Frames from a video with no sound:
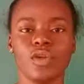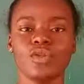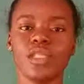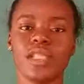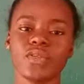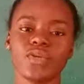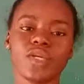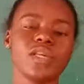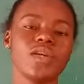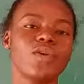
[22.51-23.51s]
So let's
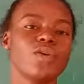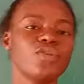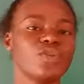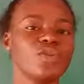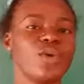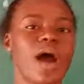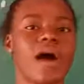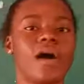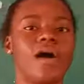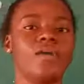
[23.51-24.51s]
quickly go through
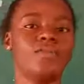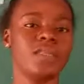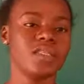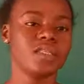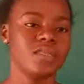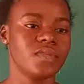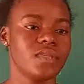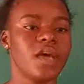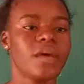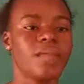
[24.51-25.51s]
our
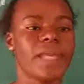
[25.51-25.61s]
objectives.